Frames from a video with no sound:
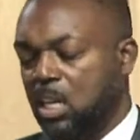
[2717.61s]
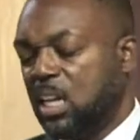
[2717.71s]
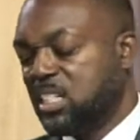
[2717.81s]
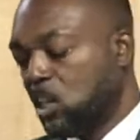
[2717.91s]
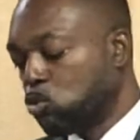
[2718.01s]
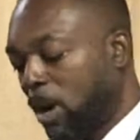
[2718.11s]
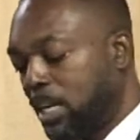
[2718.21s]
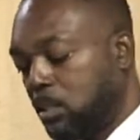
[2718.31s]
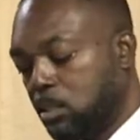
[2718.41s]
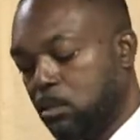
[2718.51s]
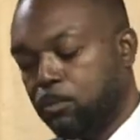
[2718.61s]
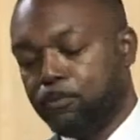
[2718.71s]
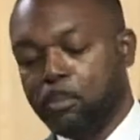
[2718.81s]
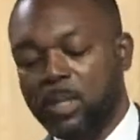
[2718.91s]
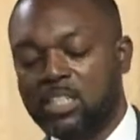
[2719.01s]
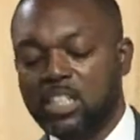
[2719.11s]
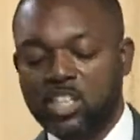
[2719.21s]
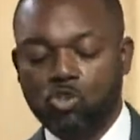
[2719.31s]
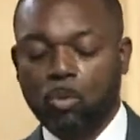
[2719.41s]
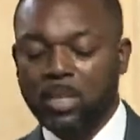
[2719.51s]
Is it right for me to
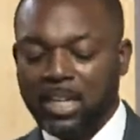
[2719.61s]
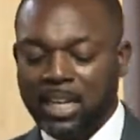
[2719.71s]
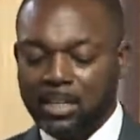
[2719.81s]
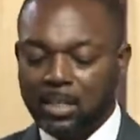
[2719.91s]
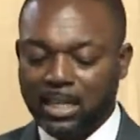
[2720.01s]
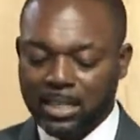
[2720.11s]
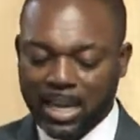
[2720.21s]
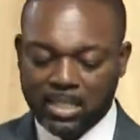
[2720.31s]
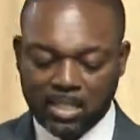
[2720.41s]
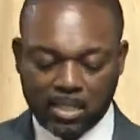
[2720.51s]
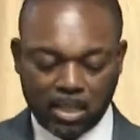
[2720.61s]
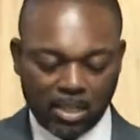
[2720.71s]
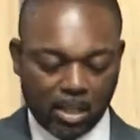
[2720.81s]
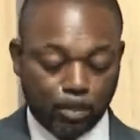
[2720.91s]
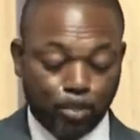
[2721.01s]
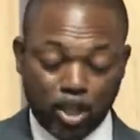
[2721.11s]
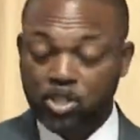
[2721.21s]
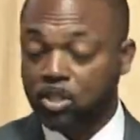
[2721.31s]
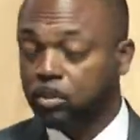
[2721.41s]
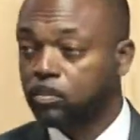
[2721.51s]
discriminate against another
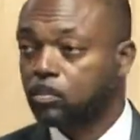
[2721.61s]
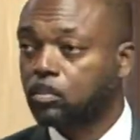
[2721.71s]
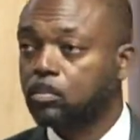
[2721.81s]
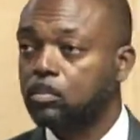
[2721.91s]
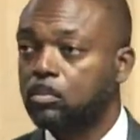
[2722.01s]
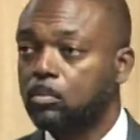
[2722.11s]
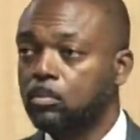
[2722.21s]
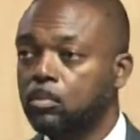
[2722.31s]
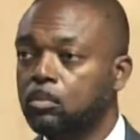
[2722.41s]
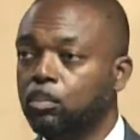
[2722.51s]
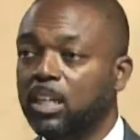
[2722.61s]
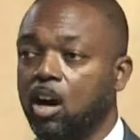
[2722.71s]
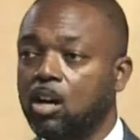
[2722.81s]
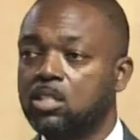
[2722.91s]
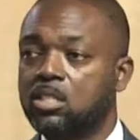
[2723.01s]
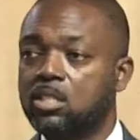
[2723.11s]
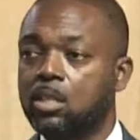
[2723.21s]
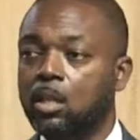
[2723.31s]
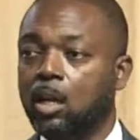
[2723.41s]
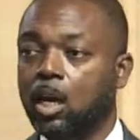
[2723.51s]
person because
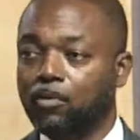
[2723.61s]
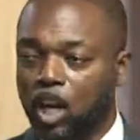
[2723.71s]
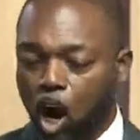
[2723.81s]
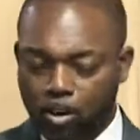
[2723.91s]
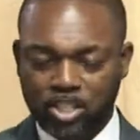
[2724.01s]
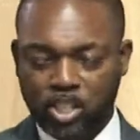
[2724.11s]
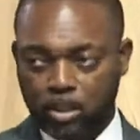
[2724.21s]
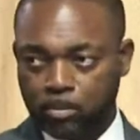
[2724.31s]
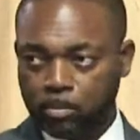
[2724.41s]
of their origin?